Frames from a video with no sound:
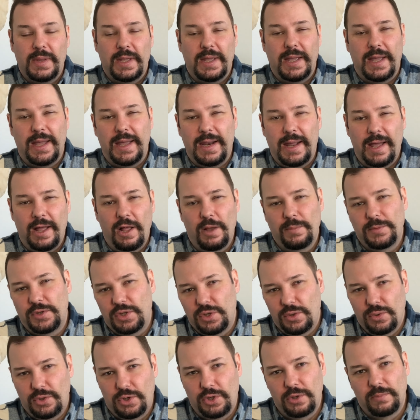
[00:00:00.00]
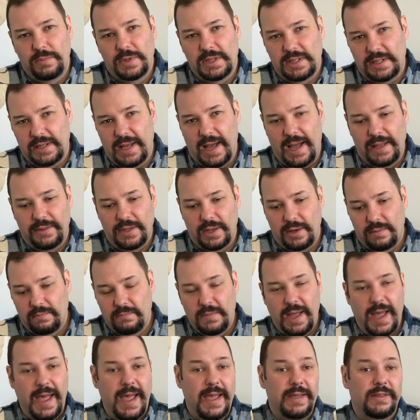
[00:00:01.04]
It helps YouTube decide that,
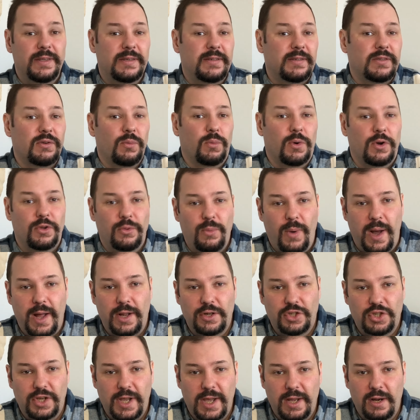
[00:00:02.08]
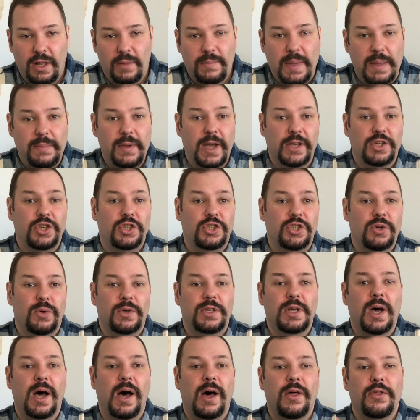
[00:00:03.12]
hey, this is a worthwhile channel and maybe I should show it
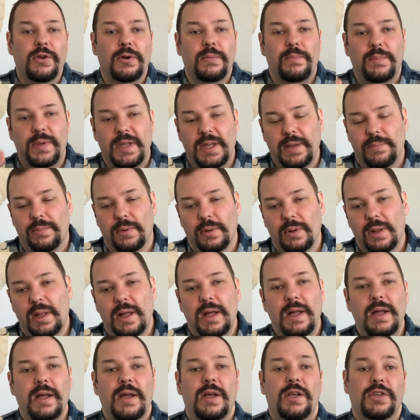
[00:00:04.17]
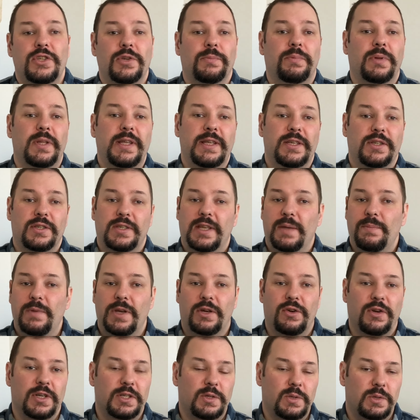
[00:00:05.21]
to other people. So please, give me a
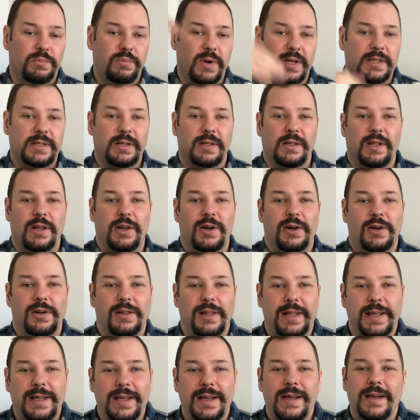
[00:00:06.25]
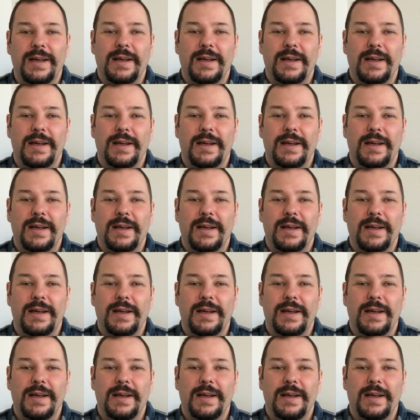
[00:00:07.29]
Christmas present a little early.